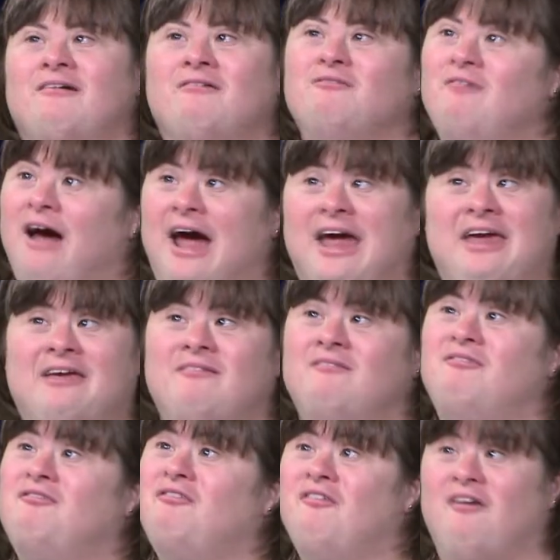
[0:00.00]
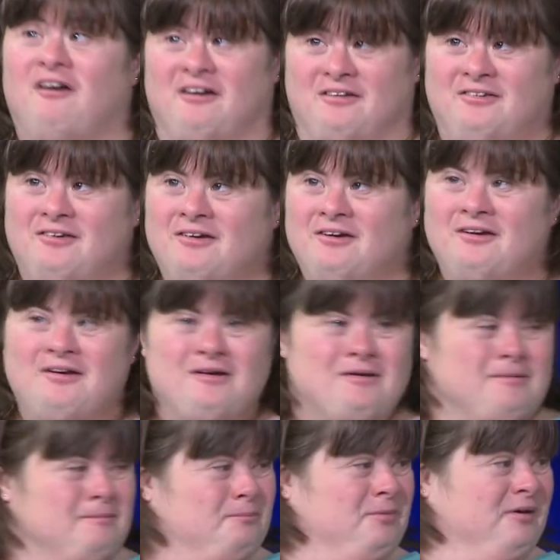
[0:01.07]
right in front
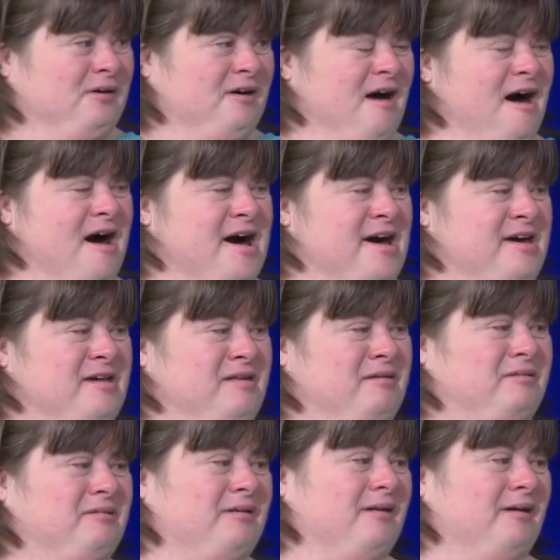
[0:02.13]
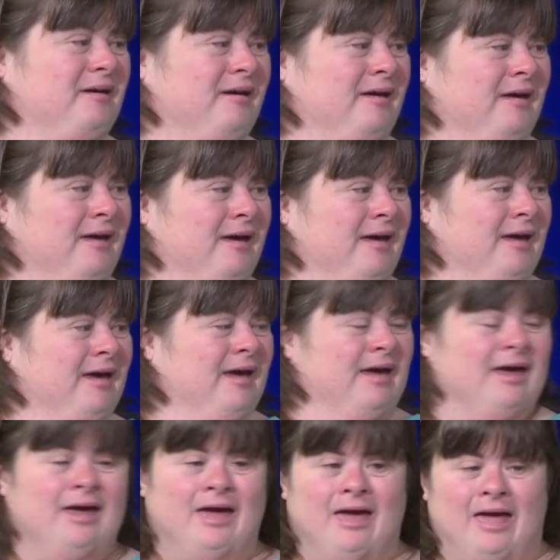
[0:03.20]
because
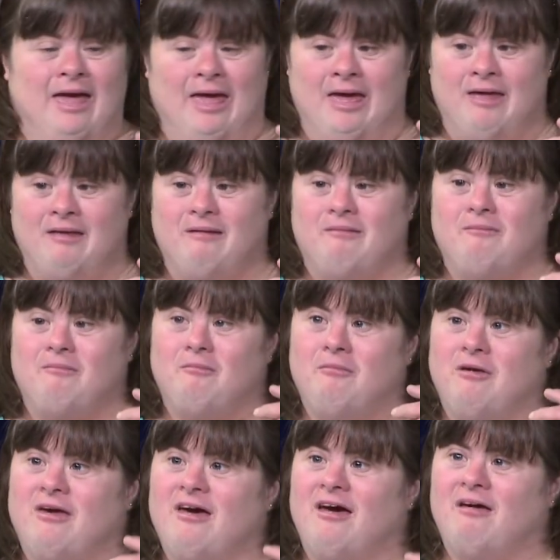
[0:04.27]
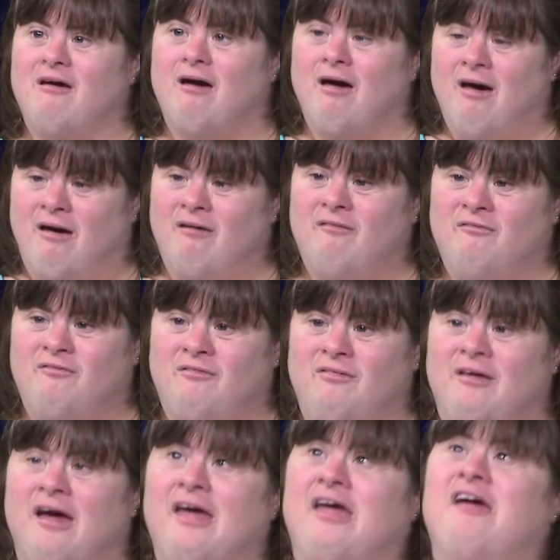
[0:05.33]
of
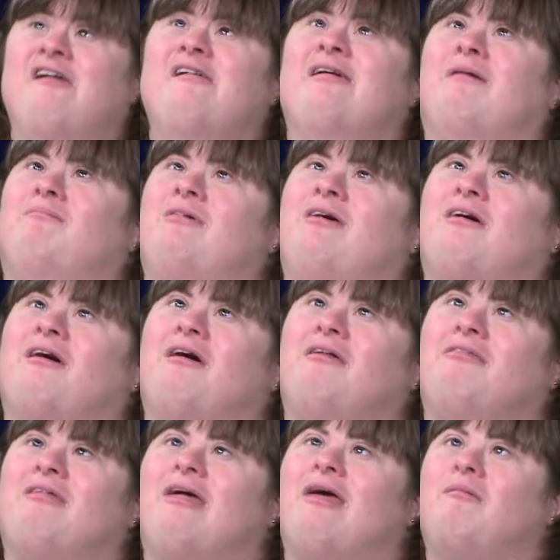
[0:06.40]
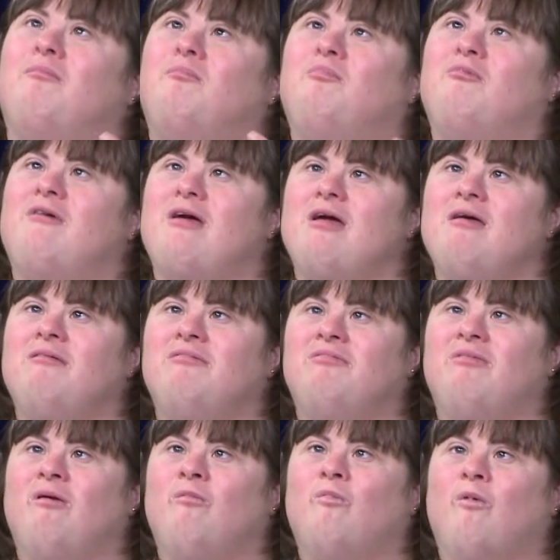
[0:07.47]
that area, because it brings
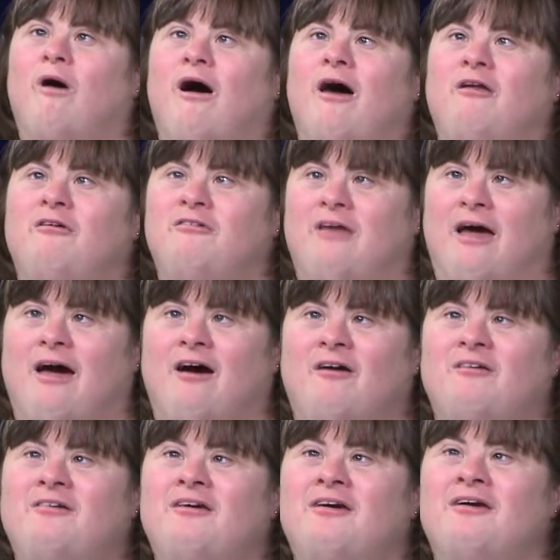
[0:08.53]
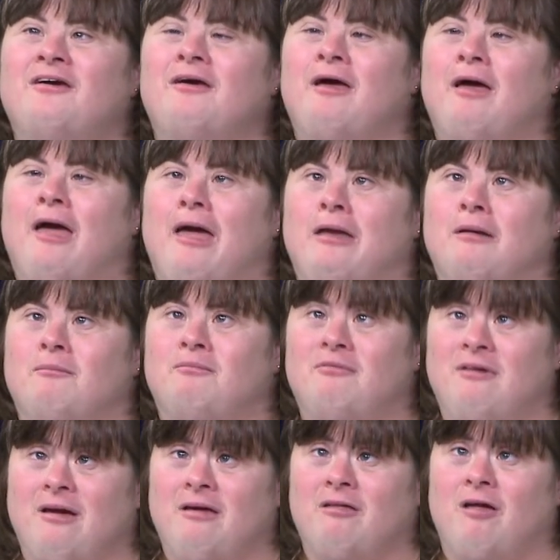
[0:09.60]
the water down and it
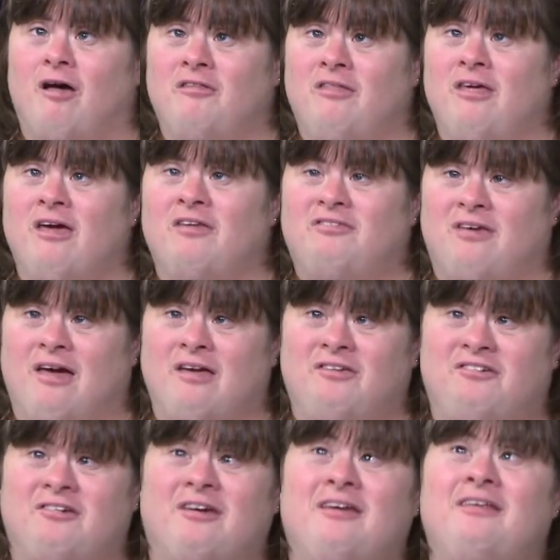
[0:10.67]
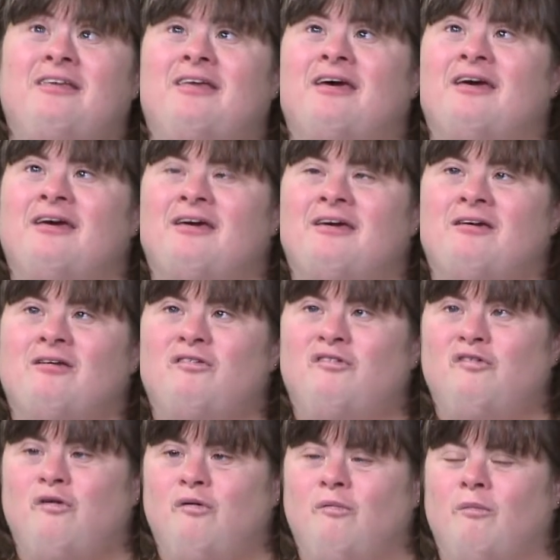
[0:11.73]
brings all the attention
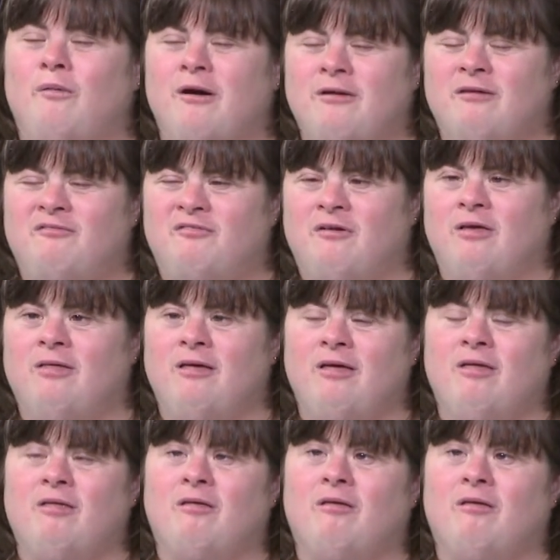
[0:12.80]
to what you're feeling,